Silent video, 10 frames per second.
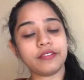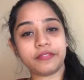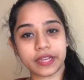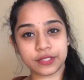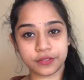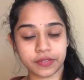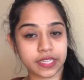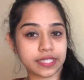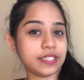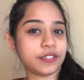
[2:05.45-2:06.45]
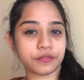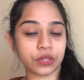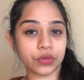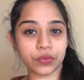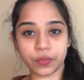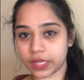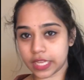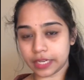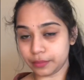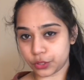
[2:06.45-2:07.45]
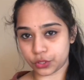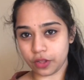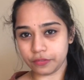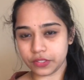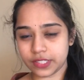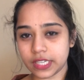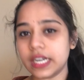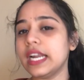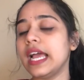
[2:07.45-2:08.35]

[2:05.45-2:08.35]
a face-to-face interview with the admission officer,